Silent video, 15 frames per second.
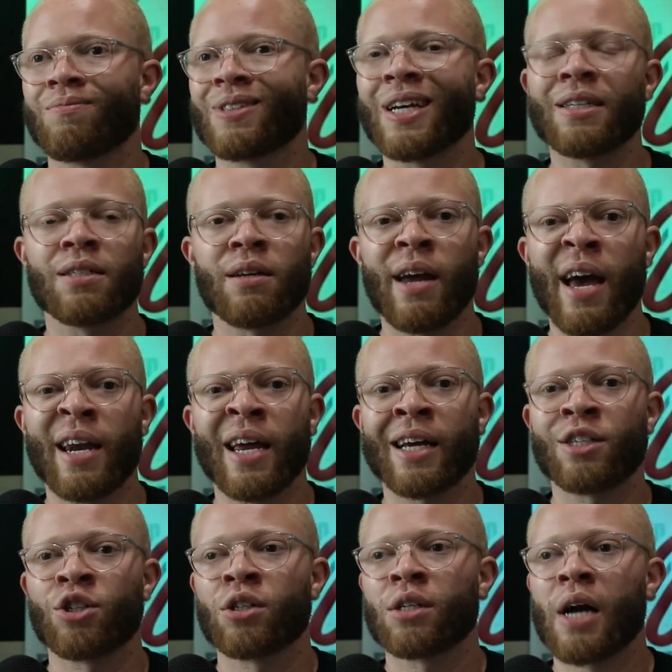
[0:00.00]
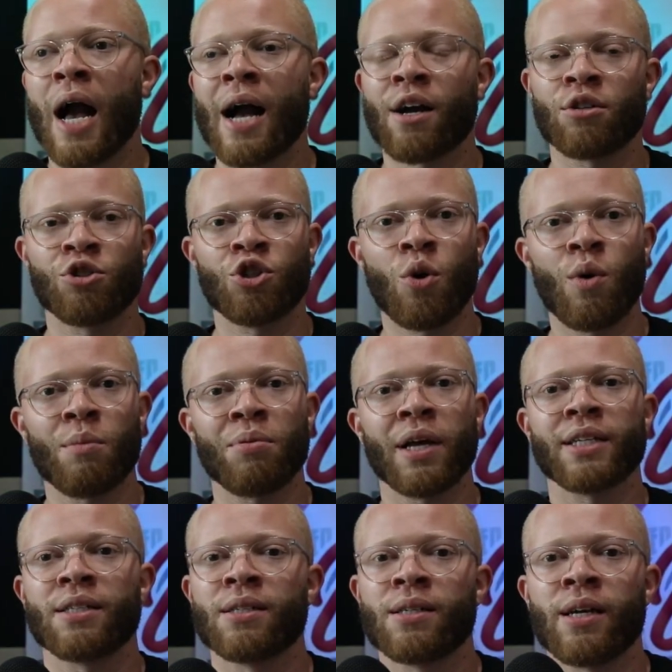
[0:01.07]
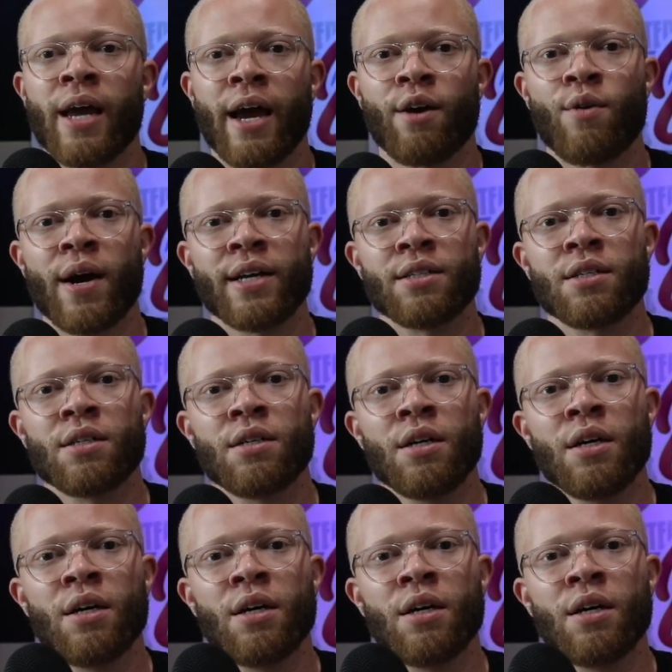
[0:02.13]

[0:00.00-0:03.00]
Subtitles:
things of that nature. I show up places and act crazy.